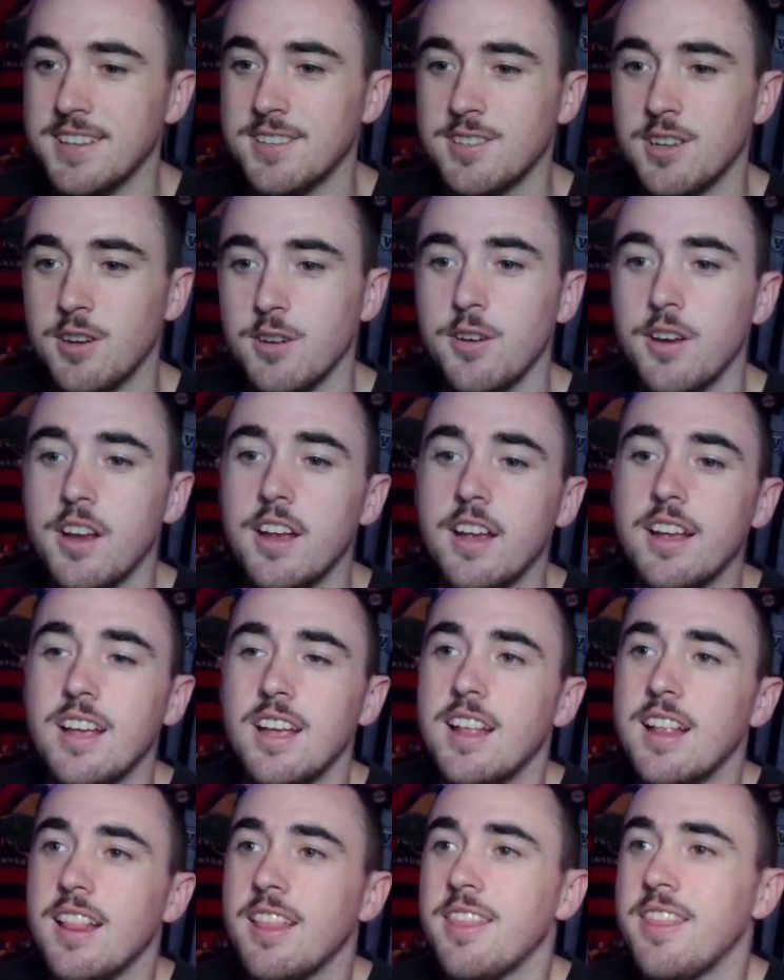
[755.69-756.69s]
So
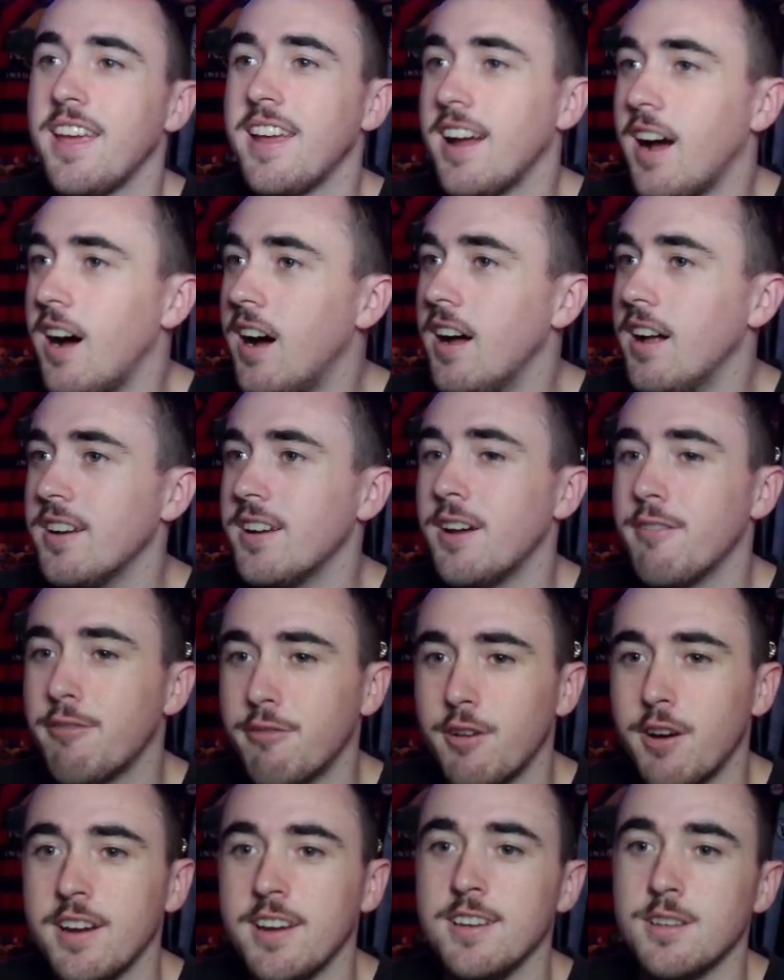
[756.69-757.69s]
they aren't
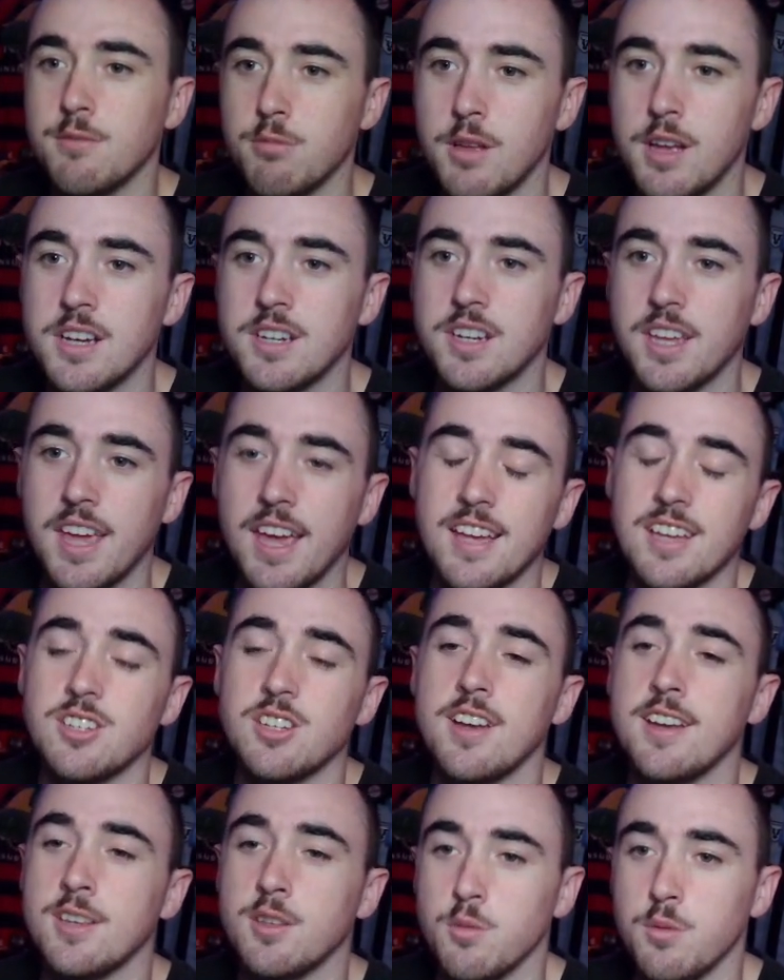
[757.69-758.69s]
afraid to splash cash,
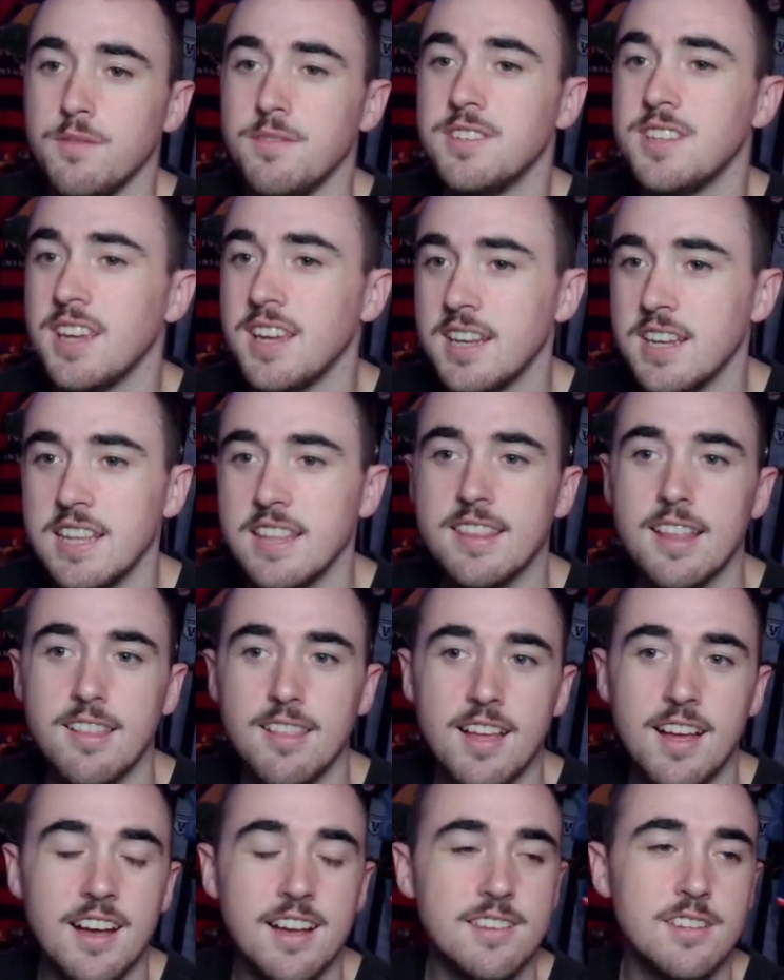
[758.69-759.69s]
as we've seen in the
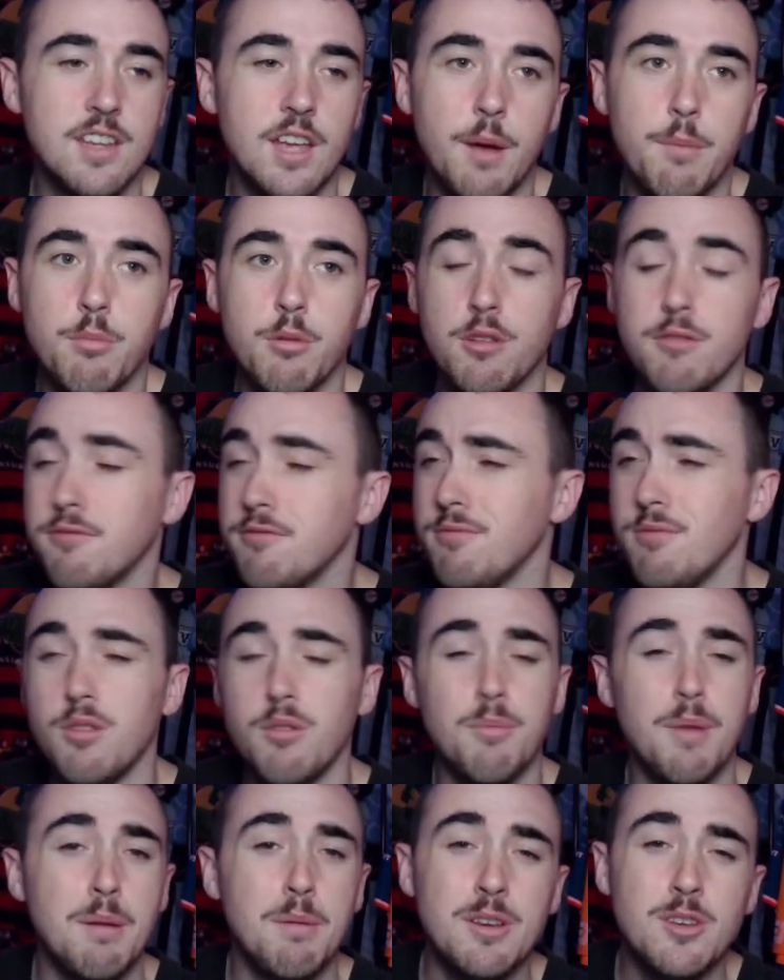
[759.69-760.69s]
last couple of
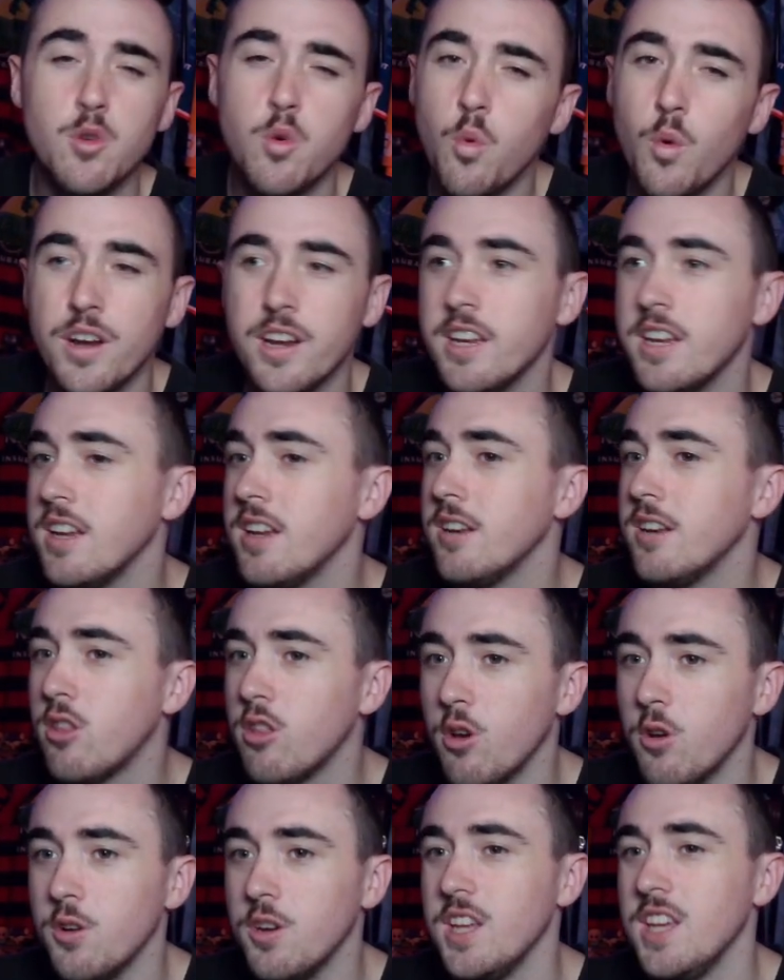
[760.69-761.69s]
maybe 20,
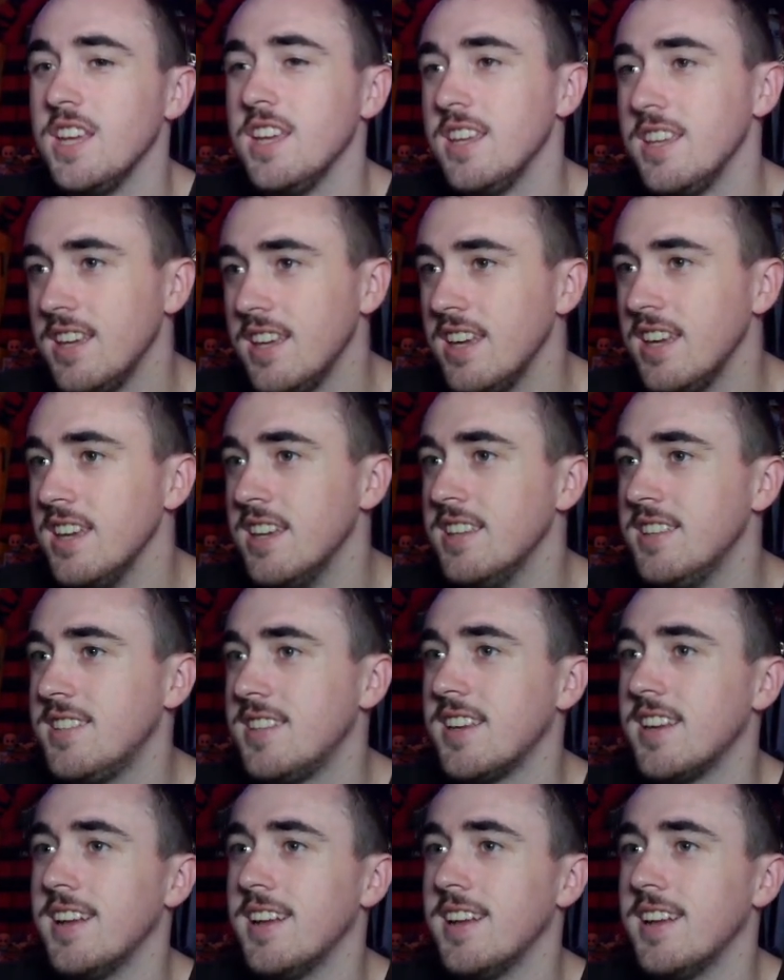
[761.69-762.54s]
30 years,